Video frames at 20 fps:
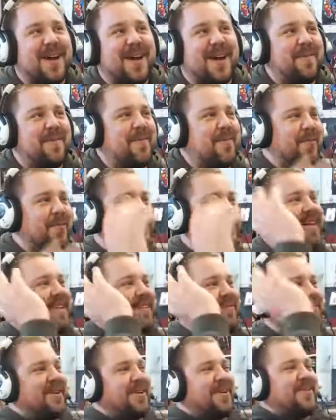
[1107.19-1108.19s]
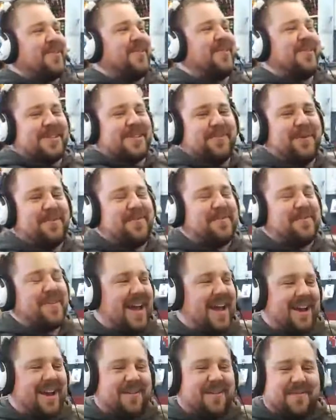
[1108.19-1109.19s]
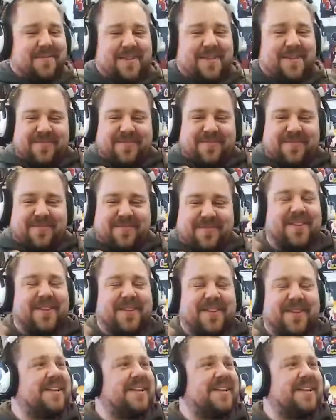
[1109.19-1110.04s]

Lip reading: time I've walked out the front door to my van, I've left it on the kitchen